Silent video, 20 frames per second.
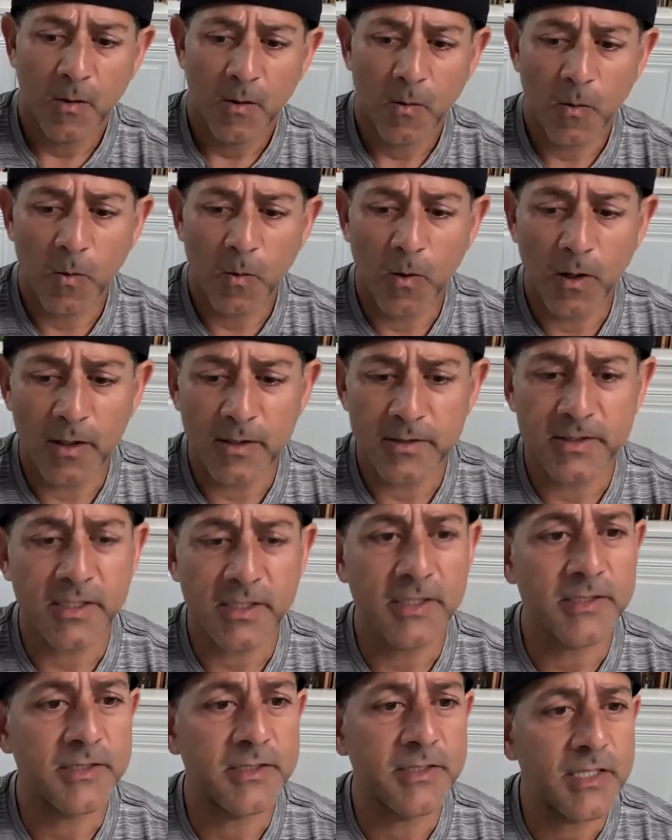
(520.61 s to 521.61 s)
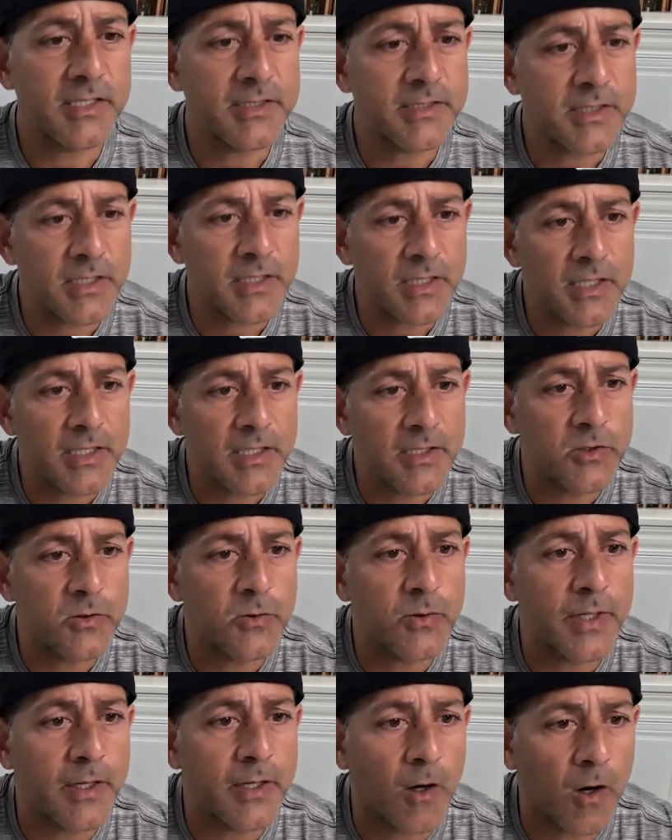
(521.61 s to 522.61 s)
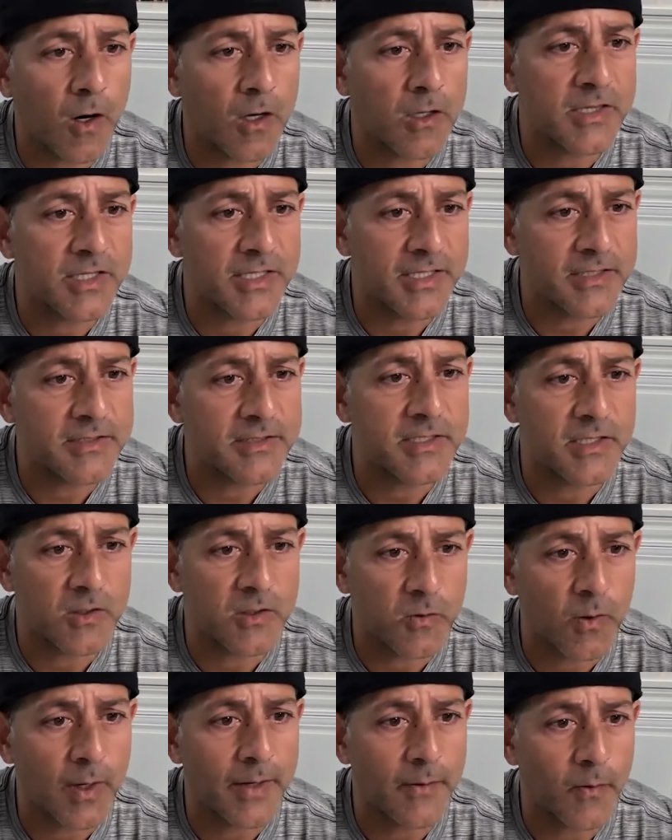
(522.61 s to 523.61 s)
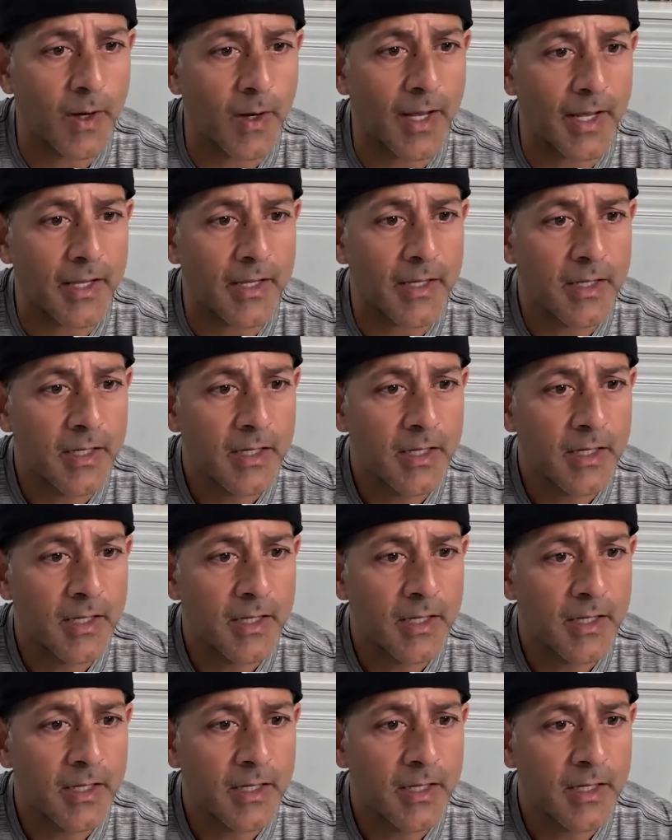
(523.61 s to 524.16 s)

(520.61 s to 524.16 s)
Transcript: was consistently doing hard things in a great way.